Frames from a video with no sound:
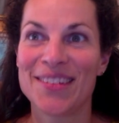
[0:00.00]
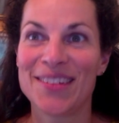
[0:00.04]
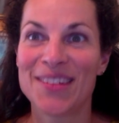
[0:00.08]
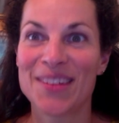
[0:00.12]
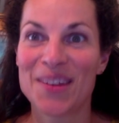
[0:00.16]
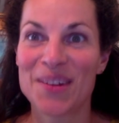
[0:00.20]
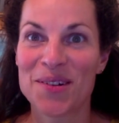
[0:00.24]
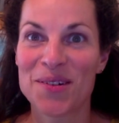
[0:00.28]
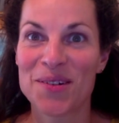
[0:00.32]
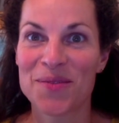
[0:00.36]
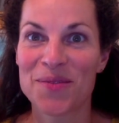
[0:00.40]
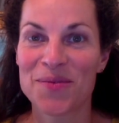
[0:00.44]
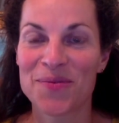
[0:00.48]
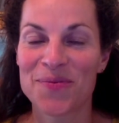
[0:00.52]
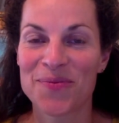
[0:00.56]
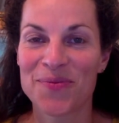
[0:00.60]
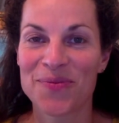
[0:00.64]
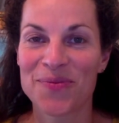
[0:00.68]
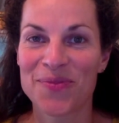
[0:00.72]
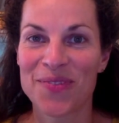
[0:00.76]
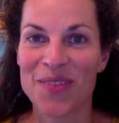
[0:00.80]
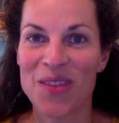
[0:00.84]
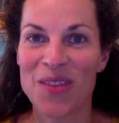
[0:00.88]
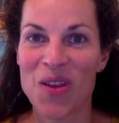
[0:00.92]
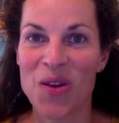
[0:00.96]
So,
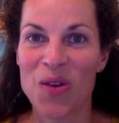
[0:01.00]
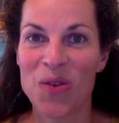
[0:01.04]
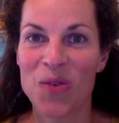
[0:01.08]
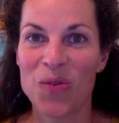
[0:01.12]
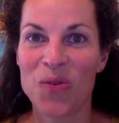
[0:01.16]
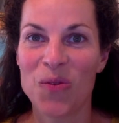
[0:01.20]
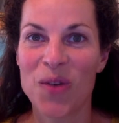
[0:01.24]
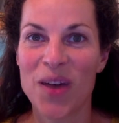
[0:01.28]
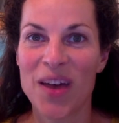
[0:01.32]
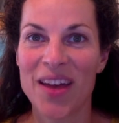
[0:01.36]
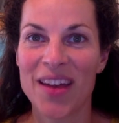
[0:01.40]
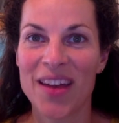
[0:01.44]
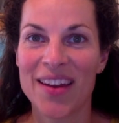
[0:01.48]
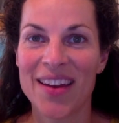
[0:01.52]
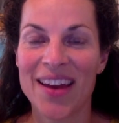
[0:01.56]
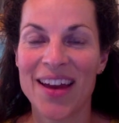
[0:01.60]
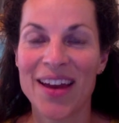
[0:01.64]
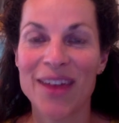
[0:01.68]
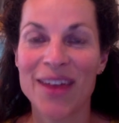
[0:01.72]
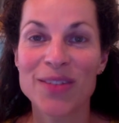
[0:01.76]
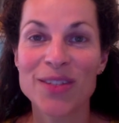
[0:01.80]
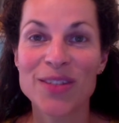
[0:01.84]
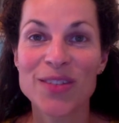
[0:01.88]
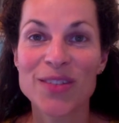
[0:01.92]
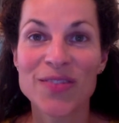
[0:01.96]
when I
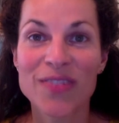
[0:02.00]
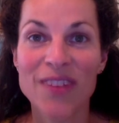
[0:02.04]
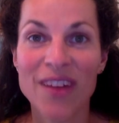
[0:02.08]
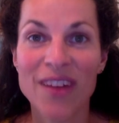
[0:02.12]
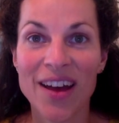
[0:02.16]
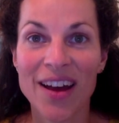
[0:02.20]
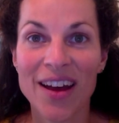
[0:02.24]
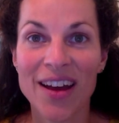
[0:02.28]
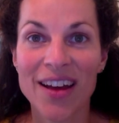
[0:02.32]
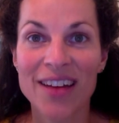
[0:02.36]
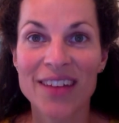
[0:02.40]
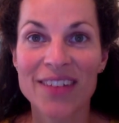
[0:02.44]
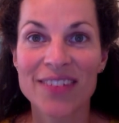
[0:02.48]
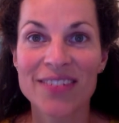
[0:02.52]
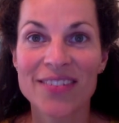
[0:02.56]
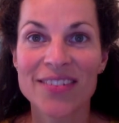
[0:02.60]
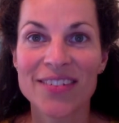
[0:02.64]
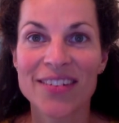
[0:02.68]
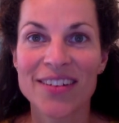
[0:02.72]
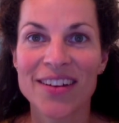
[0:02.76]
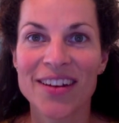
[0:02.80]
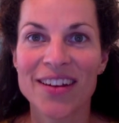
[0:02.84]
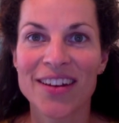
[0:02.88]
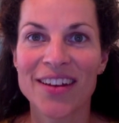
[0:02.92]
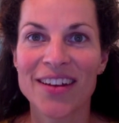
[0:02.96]
was 5,
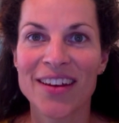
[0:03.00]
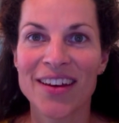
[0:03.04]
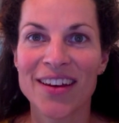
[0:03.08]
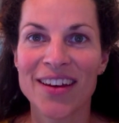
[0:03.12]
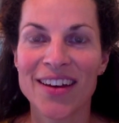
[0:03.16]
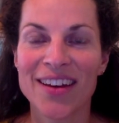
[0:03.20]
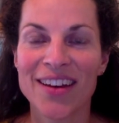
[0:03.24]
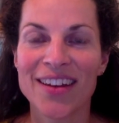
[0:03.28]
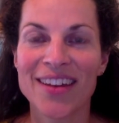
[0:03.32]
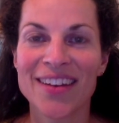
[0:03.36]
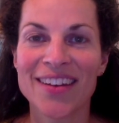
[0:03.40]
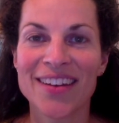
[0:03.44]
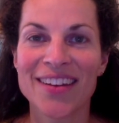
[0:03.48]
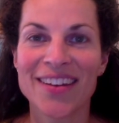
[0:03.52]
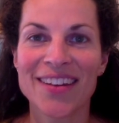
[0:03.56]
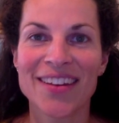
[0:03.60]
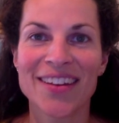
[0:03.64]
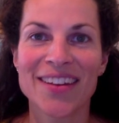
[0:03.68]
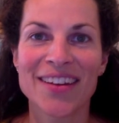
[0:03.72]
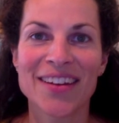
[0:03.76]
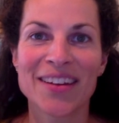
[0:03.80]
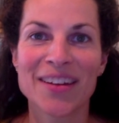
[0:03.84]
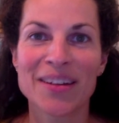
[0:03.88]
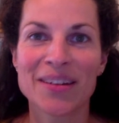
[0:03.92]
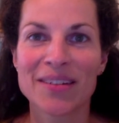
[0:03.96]
I had
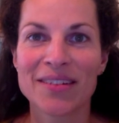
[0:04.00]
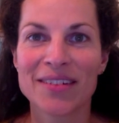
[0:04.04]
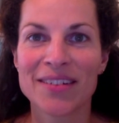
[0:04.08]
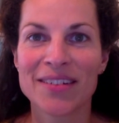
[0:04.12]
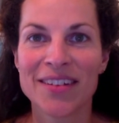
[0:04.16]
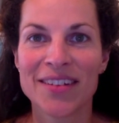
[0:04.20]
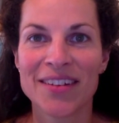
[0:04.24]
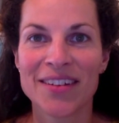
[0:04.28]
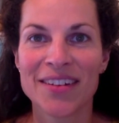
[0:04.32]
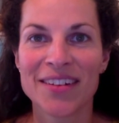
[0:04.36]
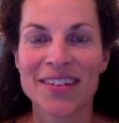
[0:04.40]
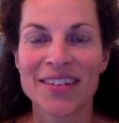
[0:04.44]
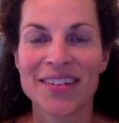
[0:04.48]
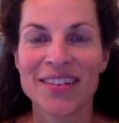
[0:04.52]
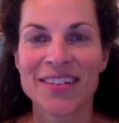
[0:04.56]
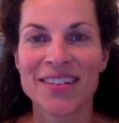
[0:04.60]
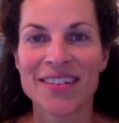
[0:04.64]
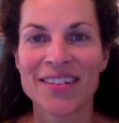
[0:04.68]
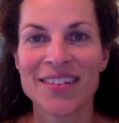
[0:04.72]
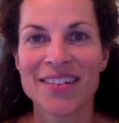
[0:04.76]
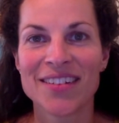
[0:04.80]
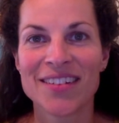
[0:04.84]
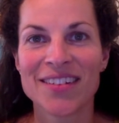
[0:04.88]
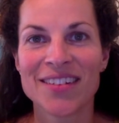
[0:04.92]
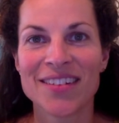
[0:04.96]
a
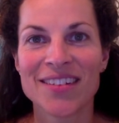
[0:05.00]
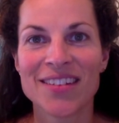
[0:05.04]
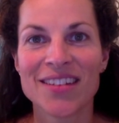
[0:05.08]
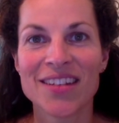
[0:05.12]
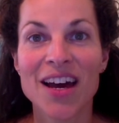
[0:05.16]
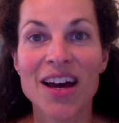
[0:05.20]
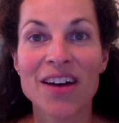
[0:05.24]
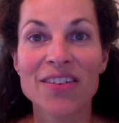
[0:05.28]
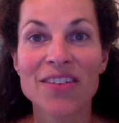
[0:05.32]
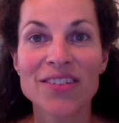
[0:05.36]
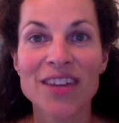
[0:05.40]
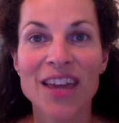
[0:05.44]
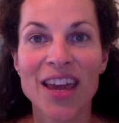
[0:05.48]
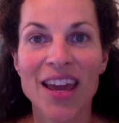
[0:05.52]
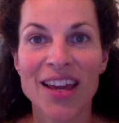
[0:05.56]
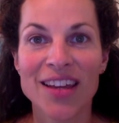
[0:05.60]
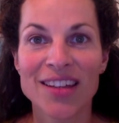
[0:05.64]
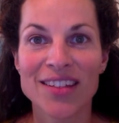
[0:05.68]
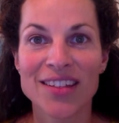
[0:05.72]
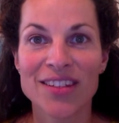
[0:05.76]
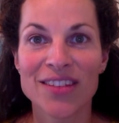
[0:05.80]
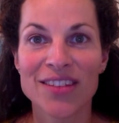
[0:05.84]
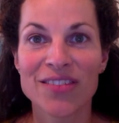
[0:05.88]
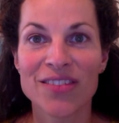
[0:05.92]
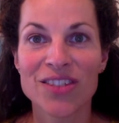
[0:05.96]
tough
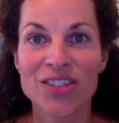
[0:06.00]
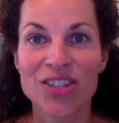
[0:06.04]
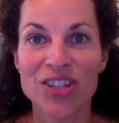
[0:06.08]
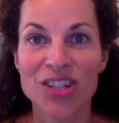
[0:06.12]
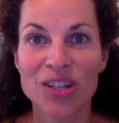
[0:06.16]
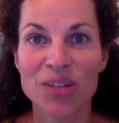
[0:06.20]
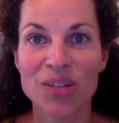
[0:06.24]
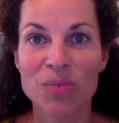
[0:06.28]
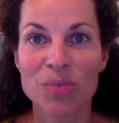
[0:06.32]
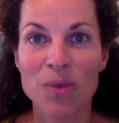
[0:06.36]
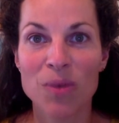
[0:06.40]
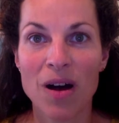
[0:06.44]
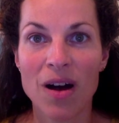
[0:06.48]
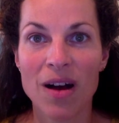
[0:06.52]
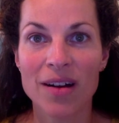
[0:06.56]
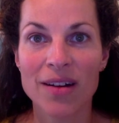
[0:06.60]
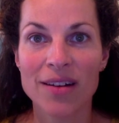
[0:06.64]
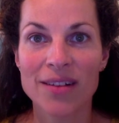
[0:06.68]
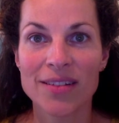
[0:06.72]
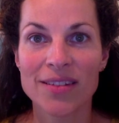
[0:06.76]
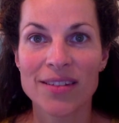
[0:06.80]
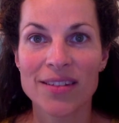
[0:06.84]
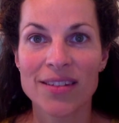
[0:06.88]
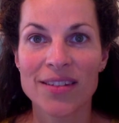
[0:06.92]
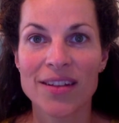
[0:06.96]
case of the chicken
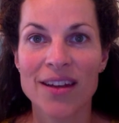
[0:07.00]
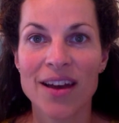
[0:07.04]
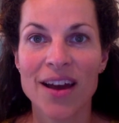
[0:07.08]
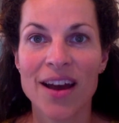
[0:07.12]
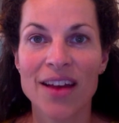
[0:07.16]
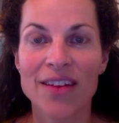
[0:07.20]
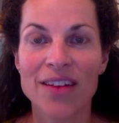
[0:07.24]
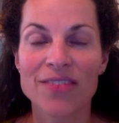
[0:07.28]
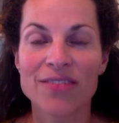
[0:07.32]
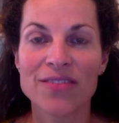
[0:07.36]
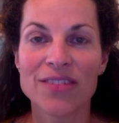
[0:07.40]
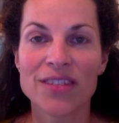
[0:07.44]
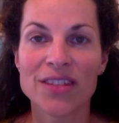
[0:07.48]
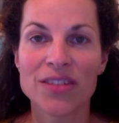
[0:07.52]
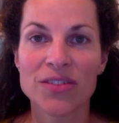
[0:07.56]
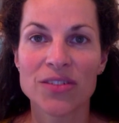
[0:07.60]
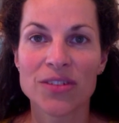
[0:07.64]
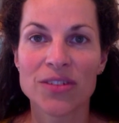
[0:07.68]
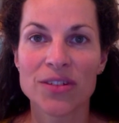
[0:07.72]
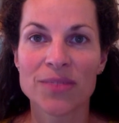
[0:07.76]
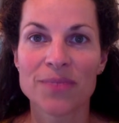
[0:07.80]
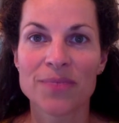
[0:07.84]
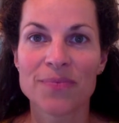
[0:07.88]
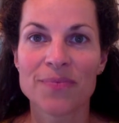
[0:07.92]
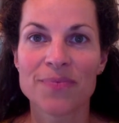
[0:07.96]
pox and a high
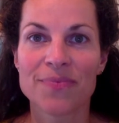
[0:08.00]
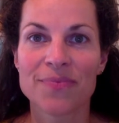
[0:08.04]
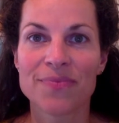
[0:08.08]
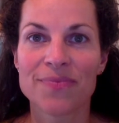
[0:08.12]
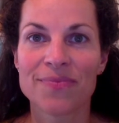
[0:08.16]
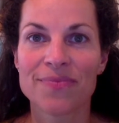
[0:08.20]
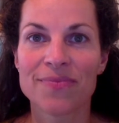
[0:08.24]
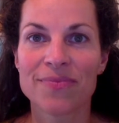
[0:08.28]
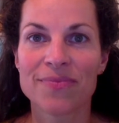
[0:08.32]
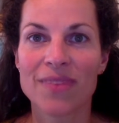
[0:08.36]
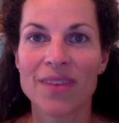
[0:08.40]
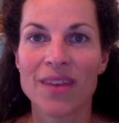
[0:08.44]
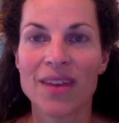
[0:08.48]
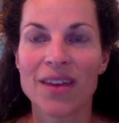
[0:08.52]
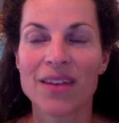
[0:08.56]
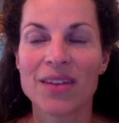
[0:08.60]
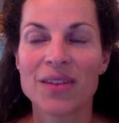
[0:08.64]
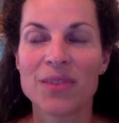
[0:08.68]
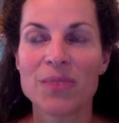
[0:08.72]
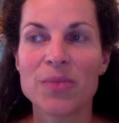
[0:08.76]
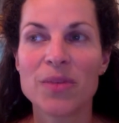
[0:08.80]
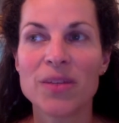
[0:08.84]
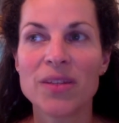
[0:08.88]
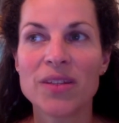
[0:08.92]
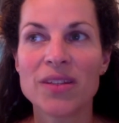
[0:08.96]
fever, and
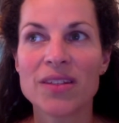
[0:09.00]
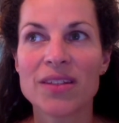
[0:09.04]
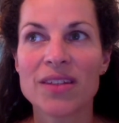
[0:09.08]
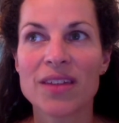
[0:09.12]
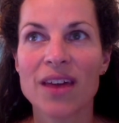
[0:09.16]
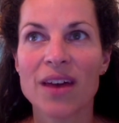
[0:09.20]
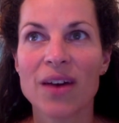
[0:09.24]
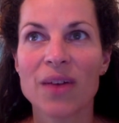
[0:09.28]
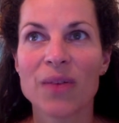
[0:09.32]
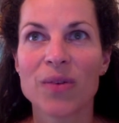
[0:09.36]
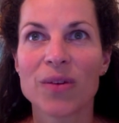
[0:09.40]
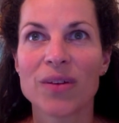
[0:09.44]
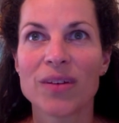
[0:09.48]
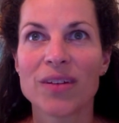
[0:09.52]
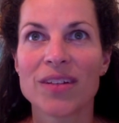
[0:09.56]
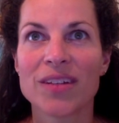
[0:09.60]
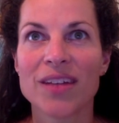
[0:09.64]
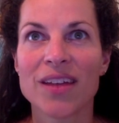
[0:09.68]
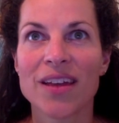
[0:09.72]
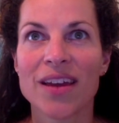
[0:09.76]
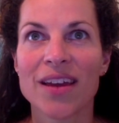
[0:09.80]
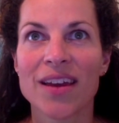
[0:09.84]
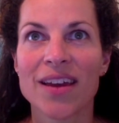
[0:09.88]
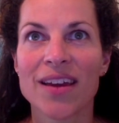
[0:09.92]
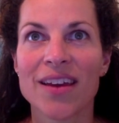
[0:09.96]
amidst that one
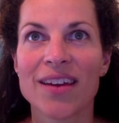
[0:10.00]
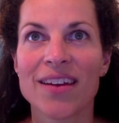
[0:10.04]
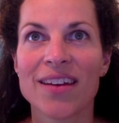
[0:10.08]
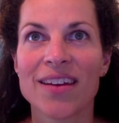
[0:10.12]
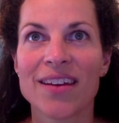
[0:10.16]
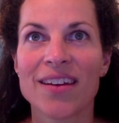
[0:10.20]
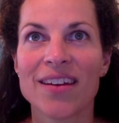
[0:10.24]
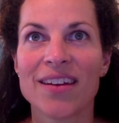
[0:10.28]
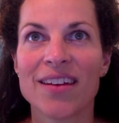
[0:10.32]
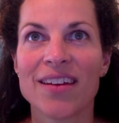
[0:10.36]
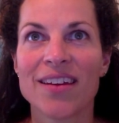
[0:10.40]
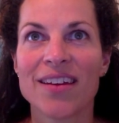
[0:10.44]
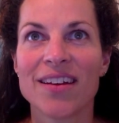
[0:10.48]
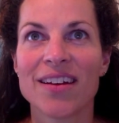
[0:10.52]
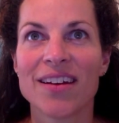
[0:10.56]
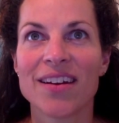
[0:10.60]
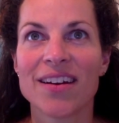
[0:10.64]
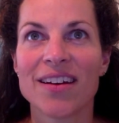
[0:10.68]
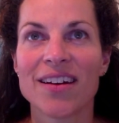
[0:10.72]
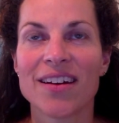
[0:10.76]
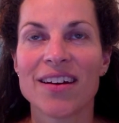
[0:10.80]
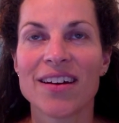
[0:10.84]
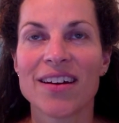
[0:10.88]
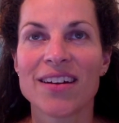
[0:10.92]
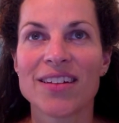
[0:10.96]
day,
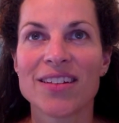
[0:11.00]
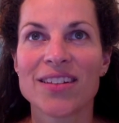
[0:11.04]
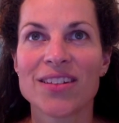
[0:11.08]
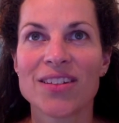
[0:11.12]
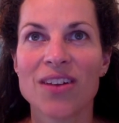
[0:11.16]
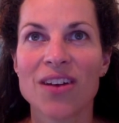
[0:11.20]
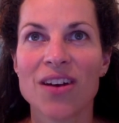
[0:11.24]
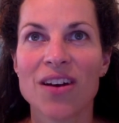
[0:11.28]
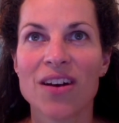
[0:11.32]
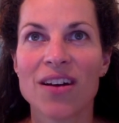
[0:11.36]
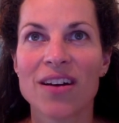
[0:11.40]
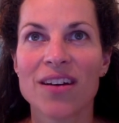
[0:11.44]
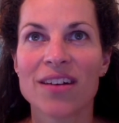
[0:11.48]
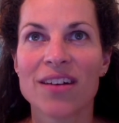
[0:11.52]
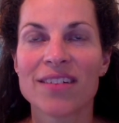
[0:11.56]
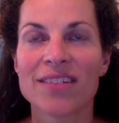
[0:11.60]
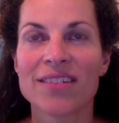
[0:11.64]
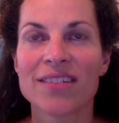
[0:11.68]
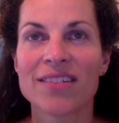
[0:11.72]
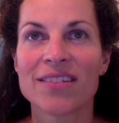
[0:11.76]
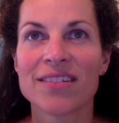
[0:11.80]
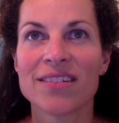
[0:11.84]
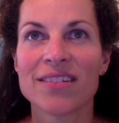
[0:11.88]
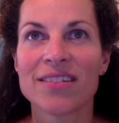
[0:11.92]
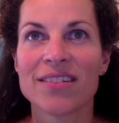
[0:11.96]
I saw
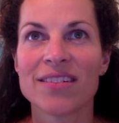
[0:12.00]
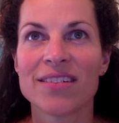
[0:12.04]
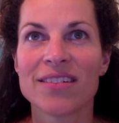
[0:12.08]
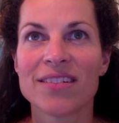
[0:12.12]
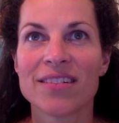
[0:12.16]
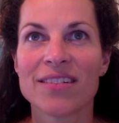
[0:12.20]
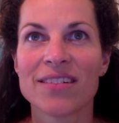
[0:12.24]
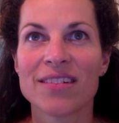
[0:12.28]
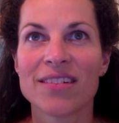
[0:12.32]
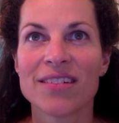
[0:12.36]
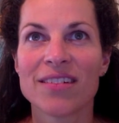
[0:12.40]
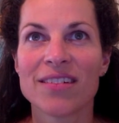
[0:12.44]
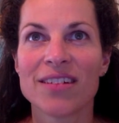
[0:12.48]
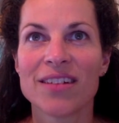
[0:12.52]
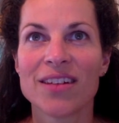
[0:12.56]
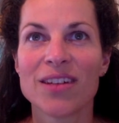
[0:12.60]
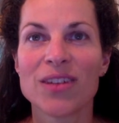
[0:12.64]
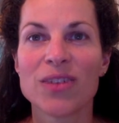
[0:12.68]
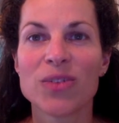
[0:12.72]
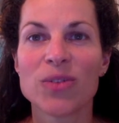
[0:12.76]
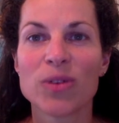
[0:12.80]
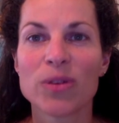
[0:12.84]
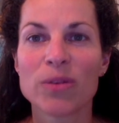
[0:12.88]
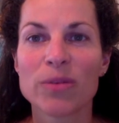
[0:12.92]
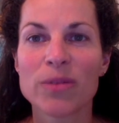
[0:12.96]
an
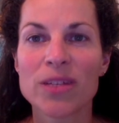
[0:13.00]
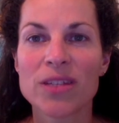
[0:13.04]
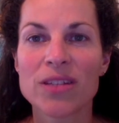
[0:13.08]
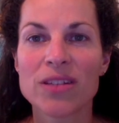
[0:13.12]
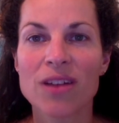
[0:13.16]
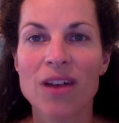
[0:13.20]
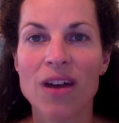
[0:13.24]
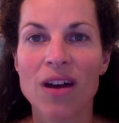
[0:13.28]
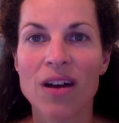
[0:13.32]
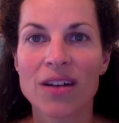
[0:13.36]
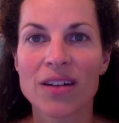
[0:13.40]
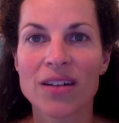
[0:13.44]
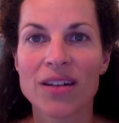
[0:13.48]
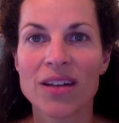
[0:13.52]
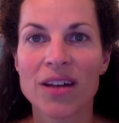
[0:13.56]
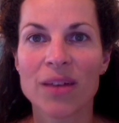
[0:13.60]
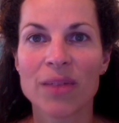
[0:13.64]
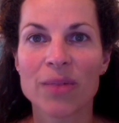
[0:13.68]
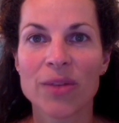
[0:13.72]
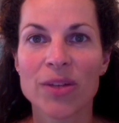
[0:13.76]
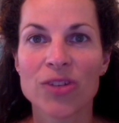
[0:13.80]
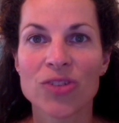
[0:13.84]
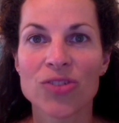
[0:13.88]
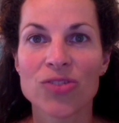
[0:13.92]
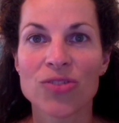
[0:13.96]
enormous
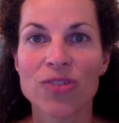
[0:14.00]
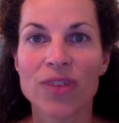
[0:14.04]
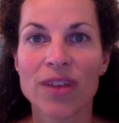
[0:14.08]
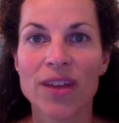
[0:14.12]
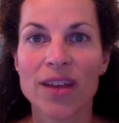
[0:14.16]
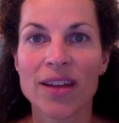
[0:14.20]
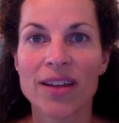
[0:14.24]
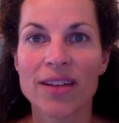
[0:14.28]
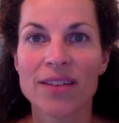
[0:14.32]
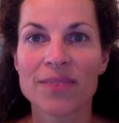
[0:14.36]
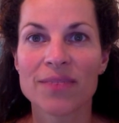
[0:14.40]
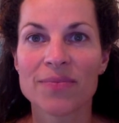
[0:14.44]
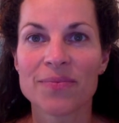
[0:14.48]
oncoming train.